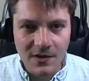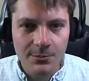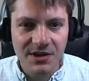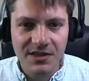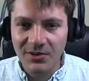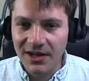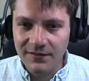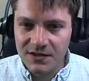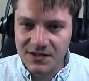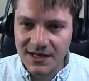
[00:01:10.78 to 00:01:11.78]
But the plan
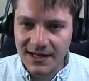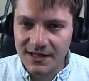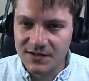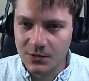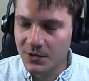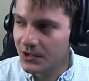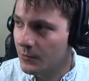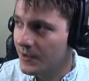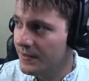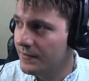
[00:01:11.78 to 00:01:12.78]
for today is to work
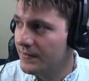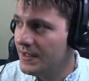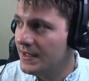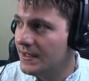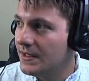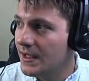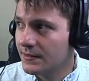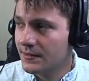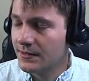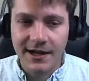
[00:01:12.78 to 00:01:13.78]
with the
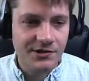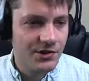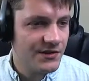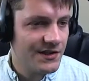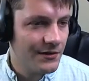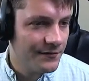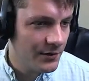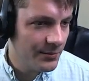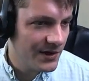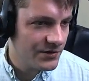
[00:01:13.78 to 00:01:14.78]
Azure
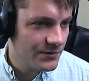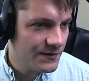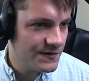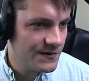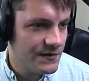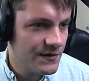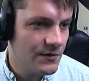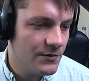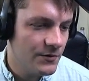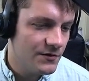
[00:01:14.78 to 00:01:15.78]
Terraform modules
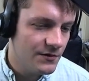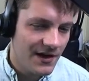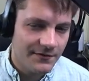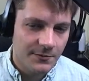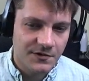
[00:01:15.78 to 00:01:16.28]
to do that from